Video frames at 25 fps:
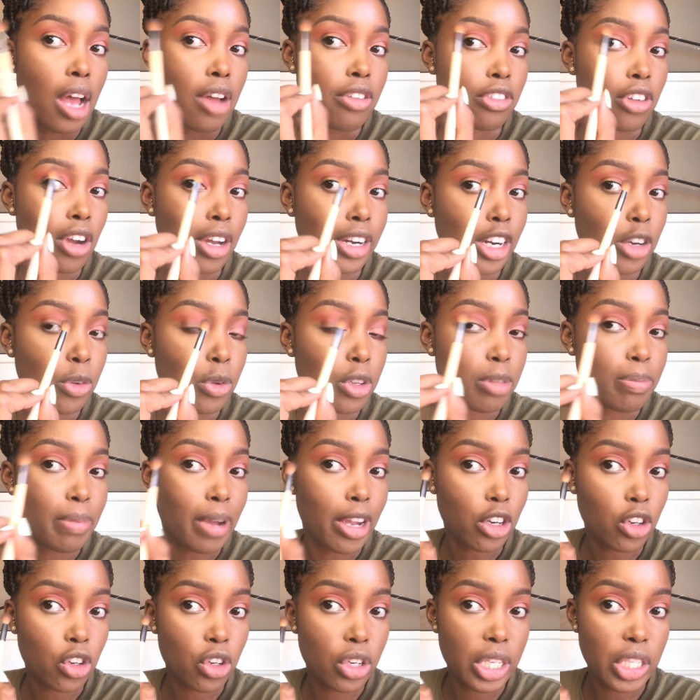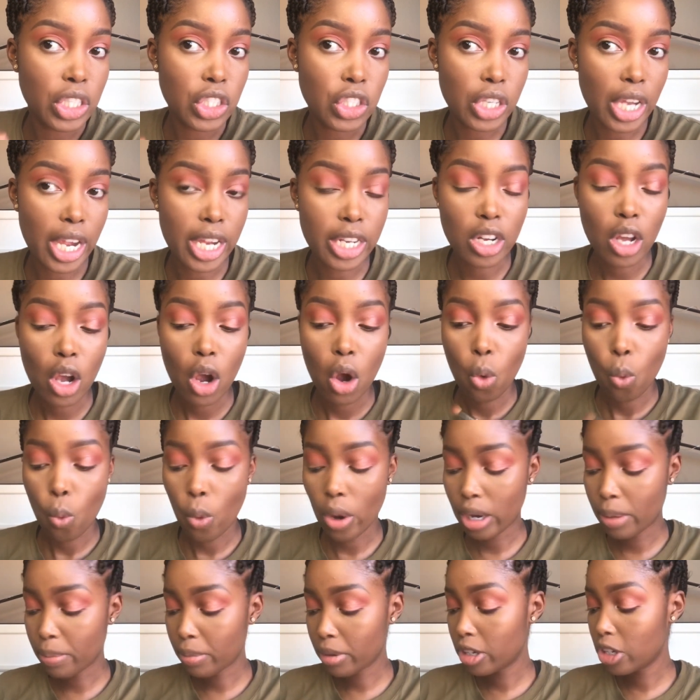gone in with my crease shade, what
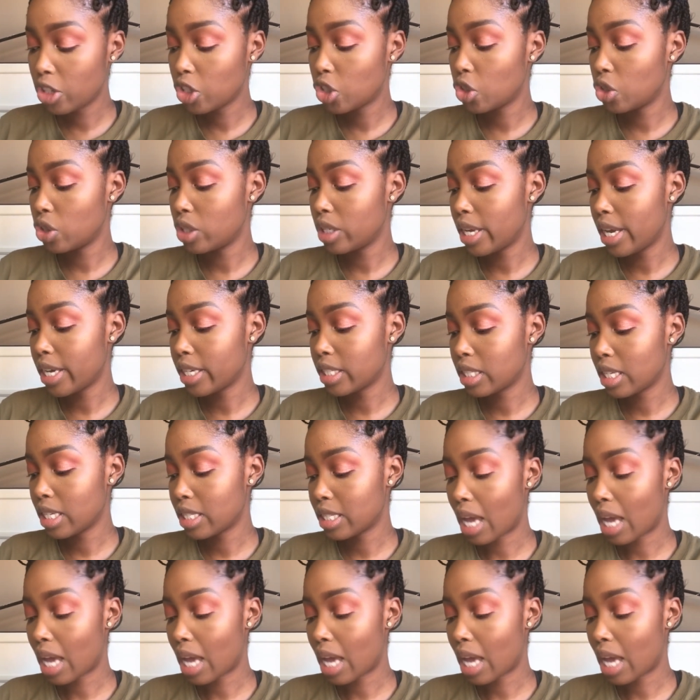I'm going to do next is